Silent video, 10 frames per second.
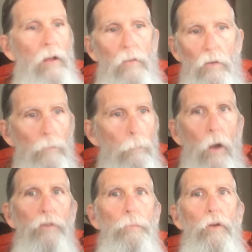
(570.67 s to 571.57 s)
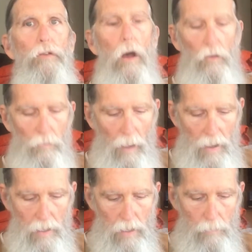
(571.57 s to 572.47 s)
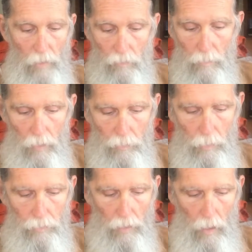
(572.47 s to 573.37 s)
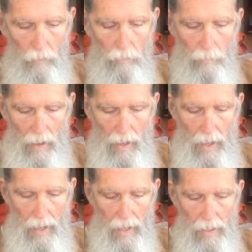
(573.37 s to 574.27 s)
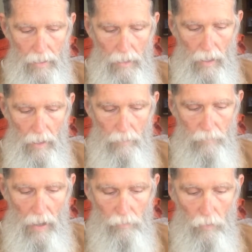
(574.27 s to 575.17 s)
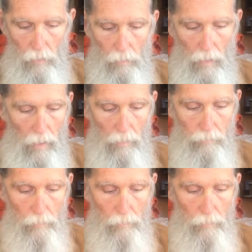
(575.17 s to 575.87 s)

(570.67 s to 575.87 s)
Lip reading: There's multiple talks by him. There's multiple talks by Dr.